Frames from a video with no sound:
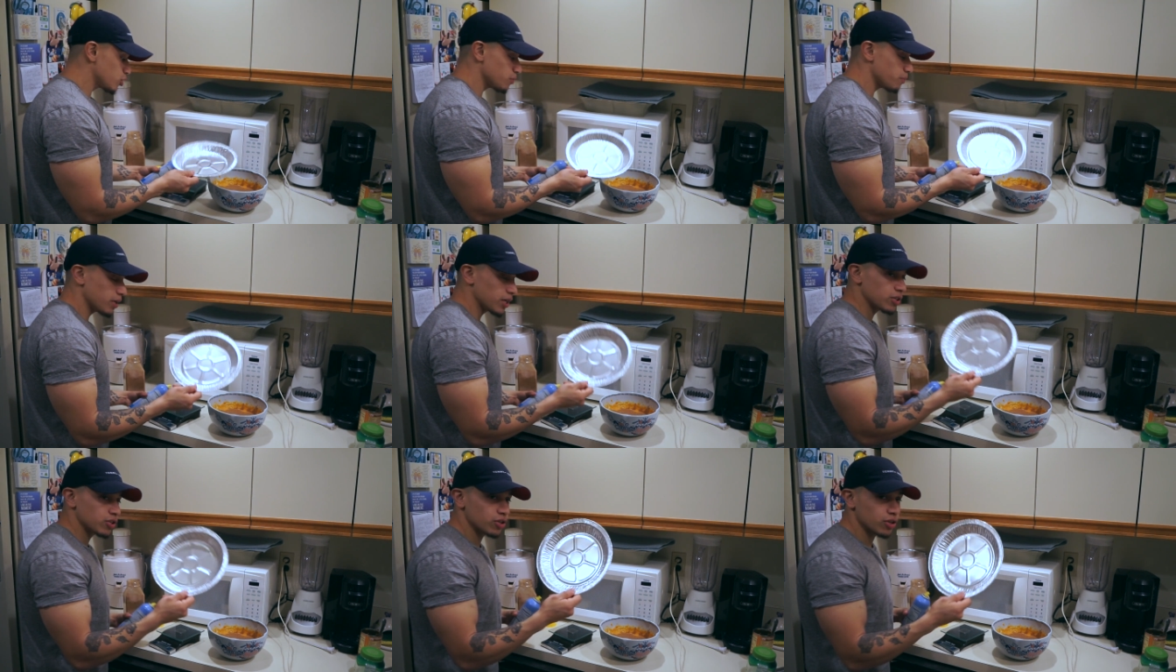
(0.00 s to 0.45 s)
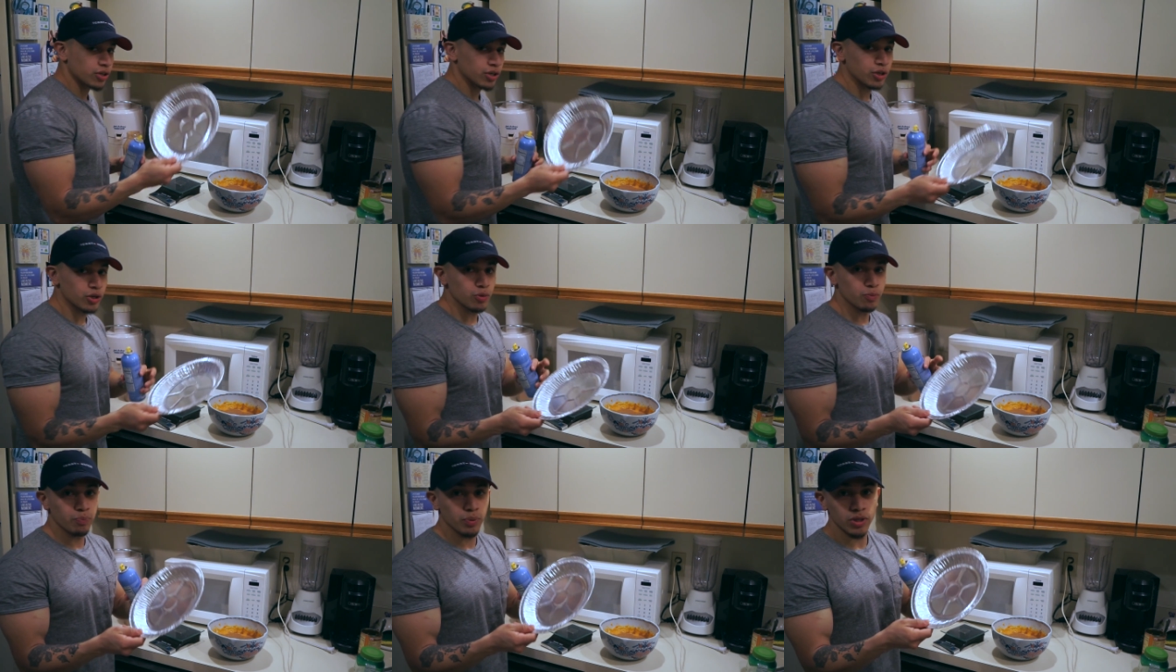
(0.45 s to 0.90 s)
to make sure
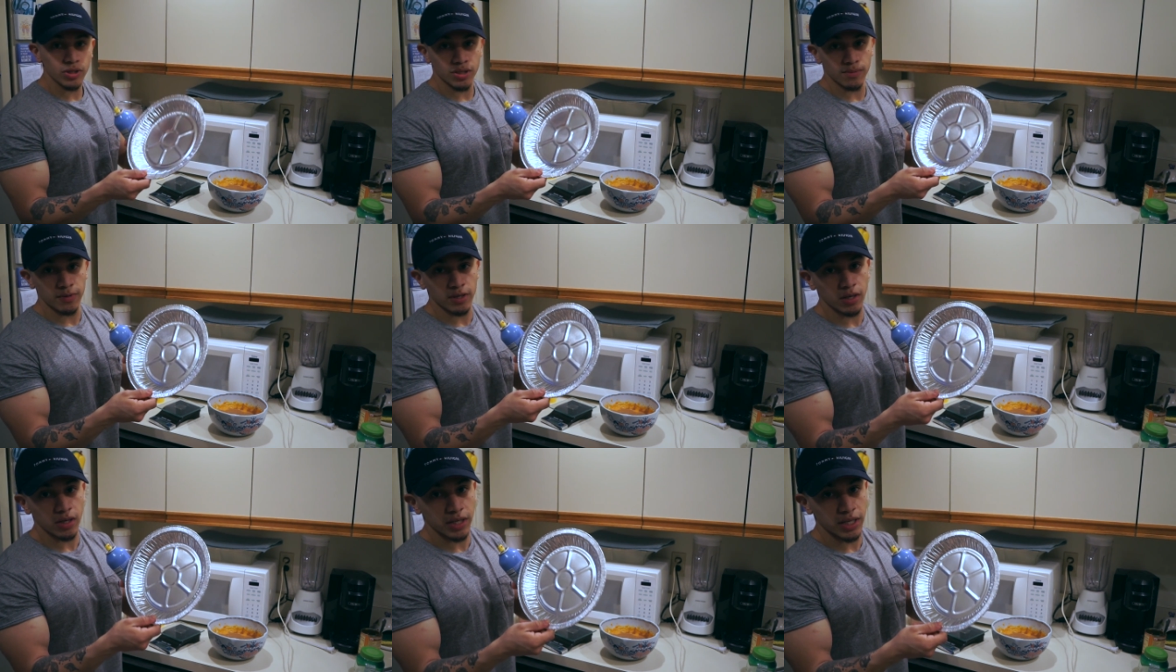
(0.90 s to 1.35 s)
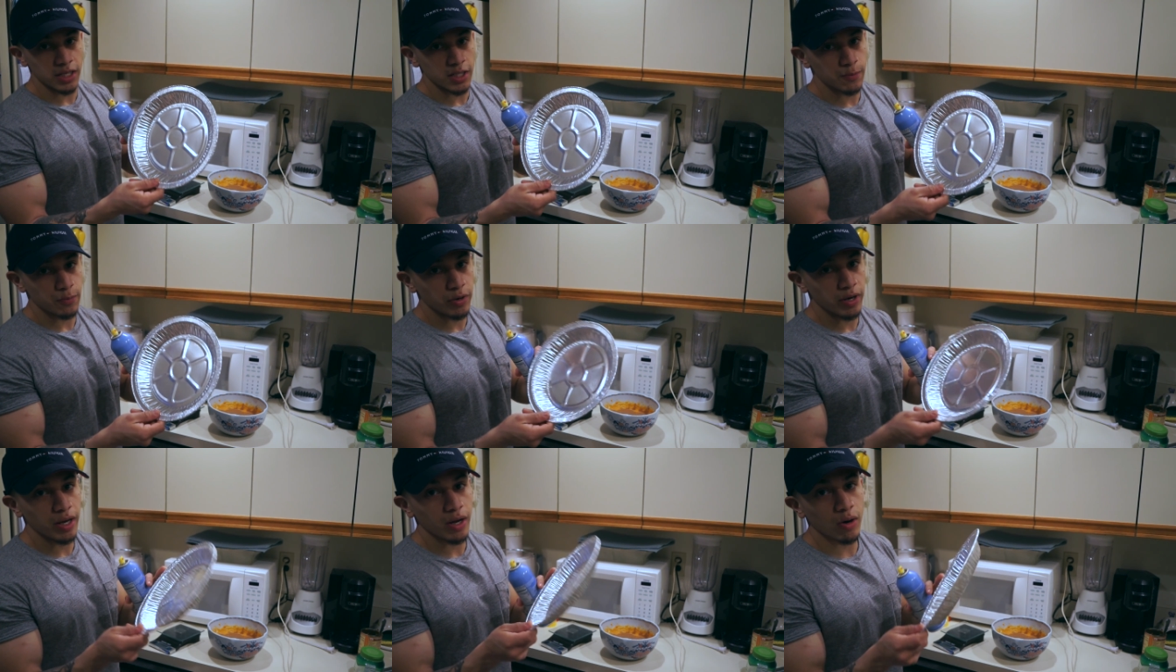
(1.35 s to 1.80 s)
you put some cooking
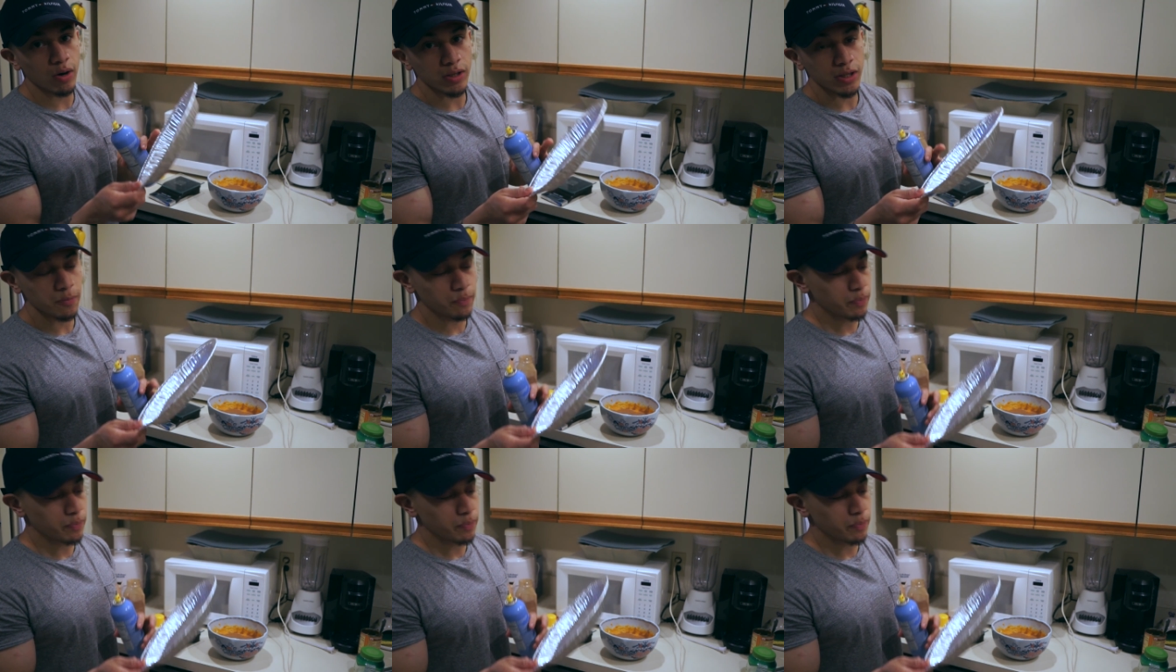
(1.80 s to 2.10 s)
spray on the